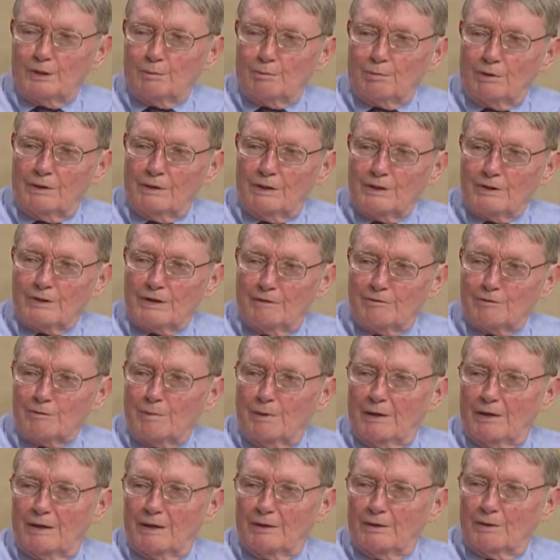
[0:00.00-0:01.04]
to please
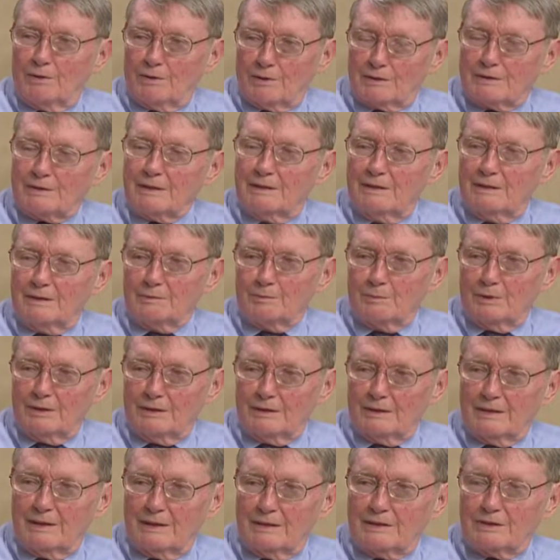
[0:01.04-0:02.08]
everybody all the time.
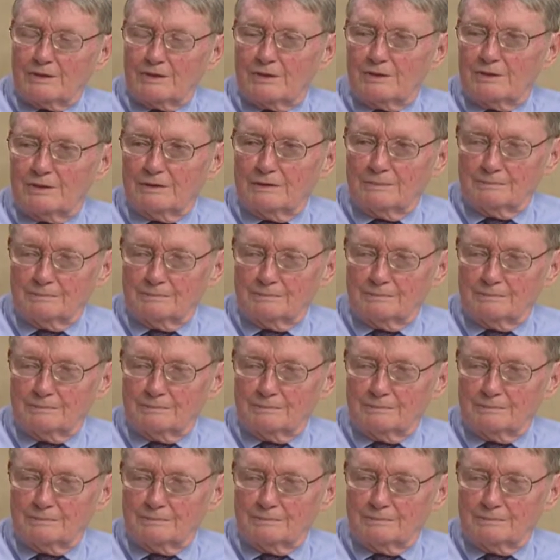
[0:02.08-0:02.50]
Right. That's